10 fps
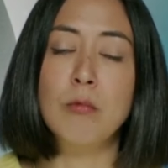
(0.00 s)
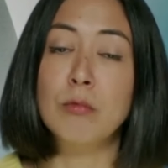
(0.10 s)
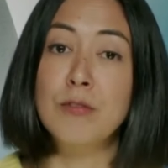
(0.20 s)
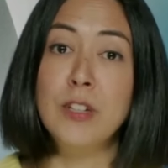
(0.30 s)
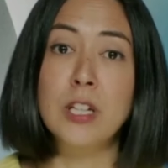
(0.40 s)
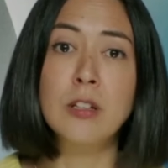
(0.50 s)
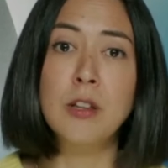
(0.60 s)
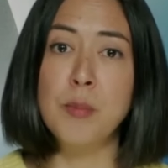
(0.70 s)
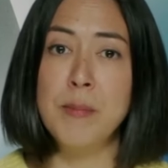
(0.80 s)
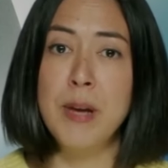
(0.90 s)
revealed.
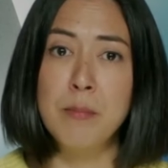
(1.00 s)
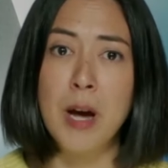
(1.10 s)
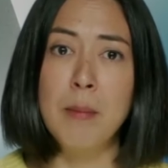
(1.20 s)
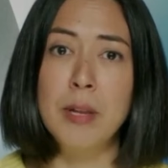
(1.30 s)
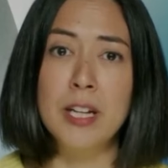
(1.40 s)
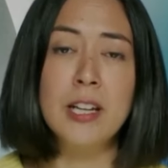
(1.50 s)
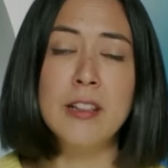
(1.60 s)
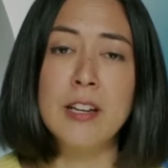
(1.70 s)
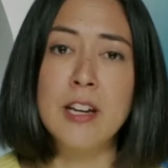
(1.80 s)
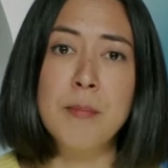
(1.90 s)
They'll be made public in
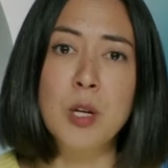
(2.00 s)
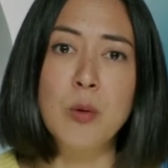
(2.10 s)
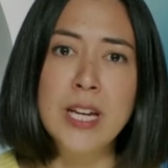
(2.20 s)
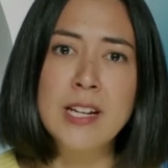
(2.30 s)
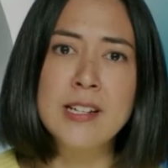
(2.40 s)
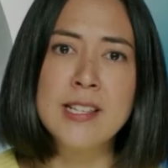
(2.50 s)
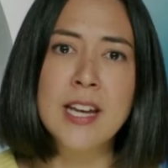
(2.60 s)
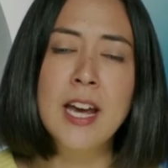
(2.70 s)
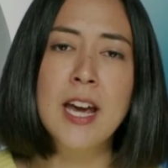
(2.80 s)
the coming weeks.